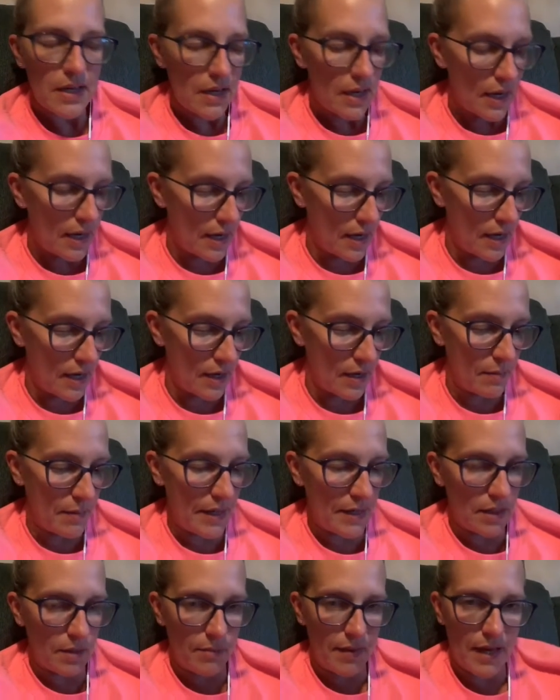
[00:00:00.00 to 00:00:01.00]
At
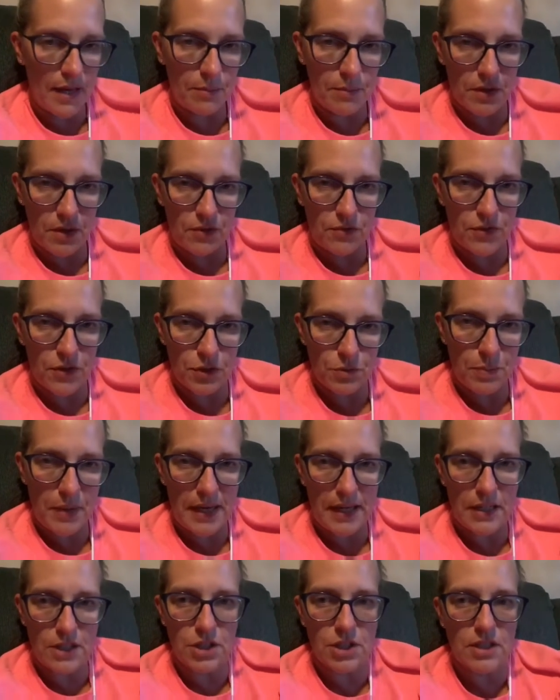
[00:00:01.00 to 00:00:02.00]
the bottom of the first
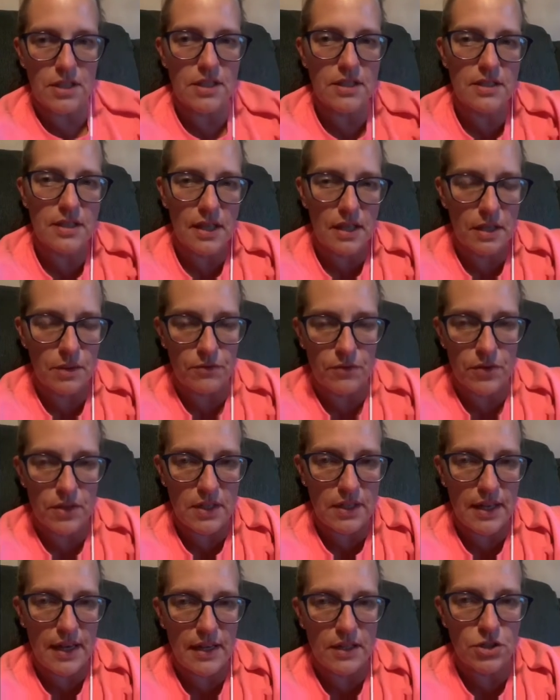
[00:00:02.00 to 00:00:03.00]
page, it says sign up for the
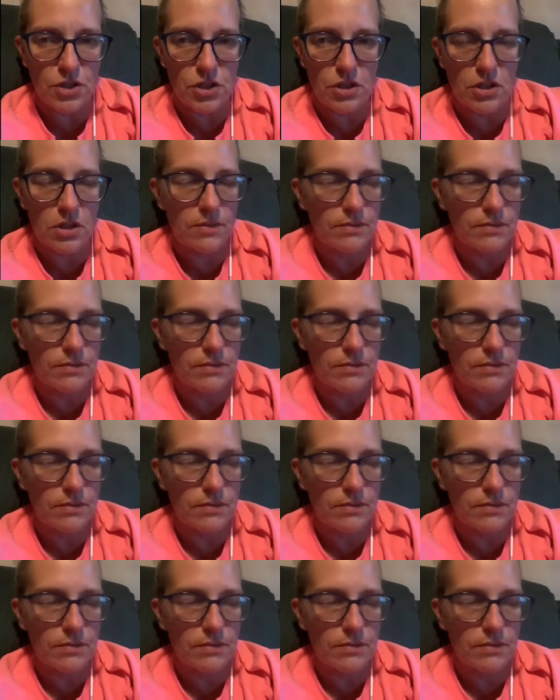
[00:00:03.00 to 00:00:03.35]
diet journal.